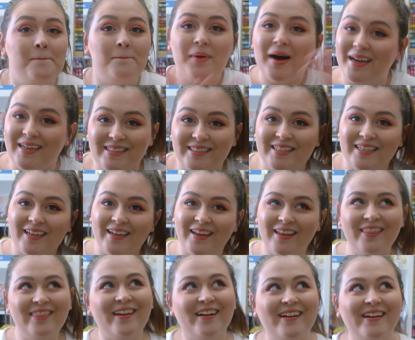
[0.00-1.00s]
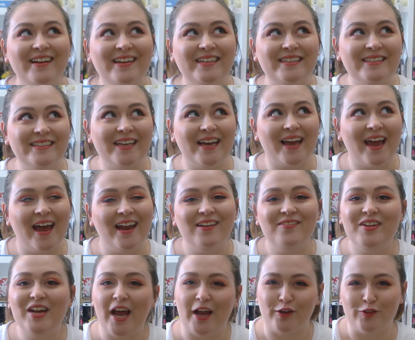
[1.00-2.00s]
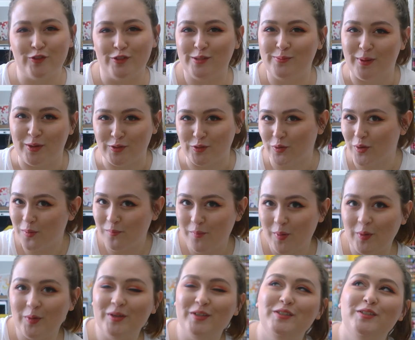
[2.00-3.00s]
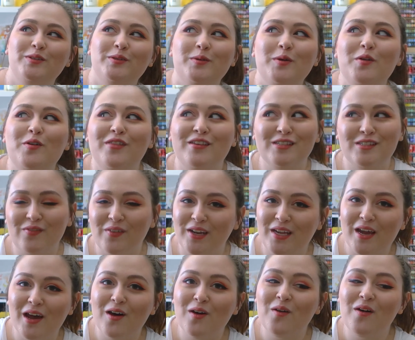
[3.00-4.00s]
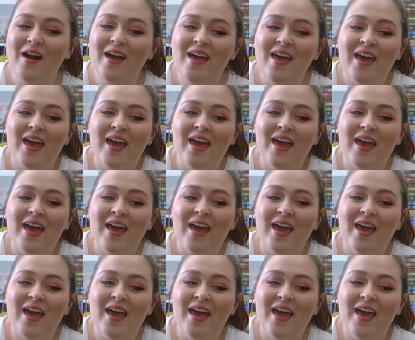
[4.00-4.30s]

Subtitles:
But there is kind of an extra special component to this video,